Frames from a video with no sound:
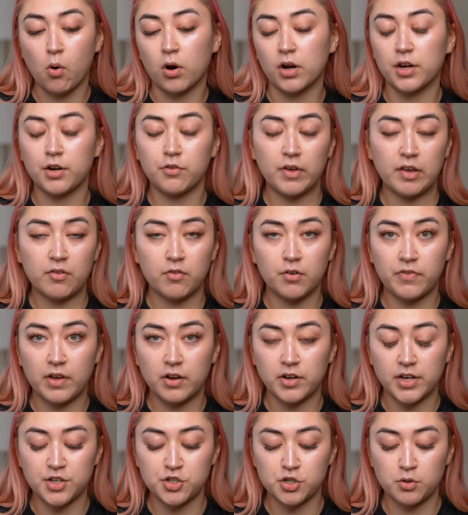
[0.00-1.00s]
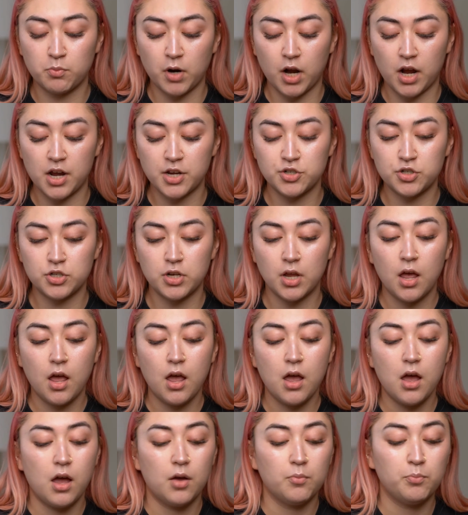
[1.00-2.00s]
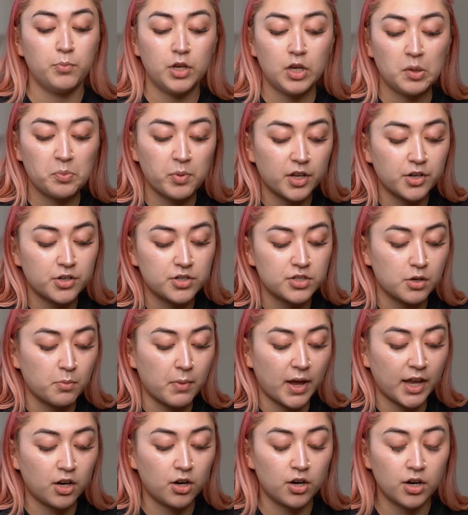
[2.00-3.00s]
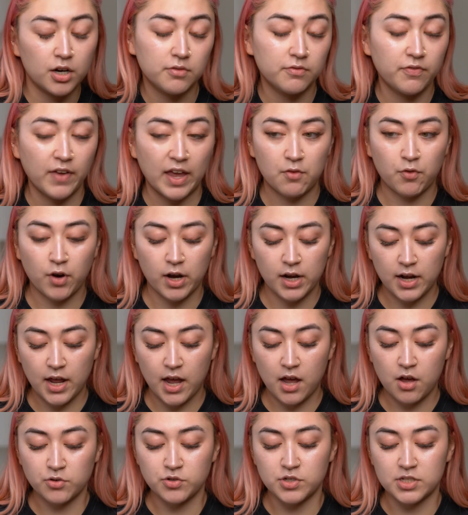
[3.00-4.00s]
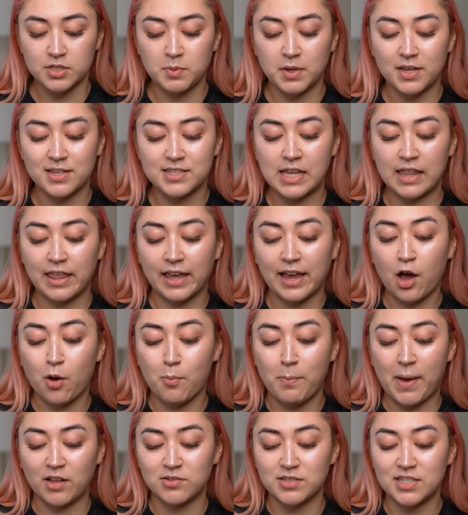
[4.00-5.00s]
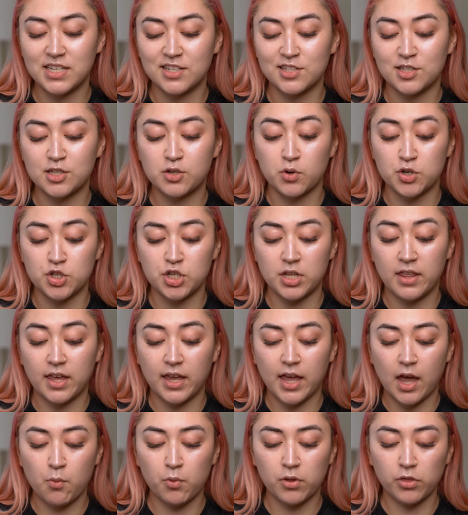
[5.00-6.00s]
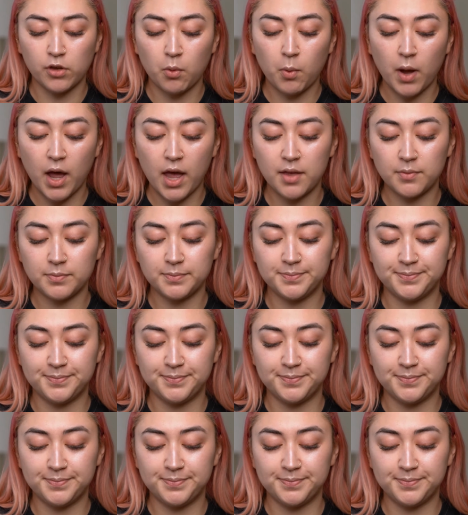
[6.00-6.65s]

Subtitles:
or your favorite foundation brush. Beauty blenders are my current fave right now just because I like how bouncy and squishy they get when they're wet.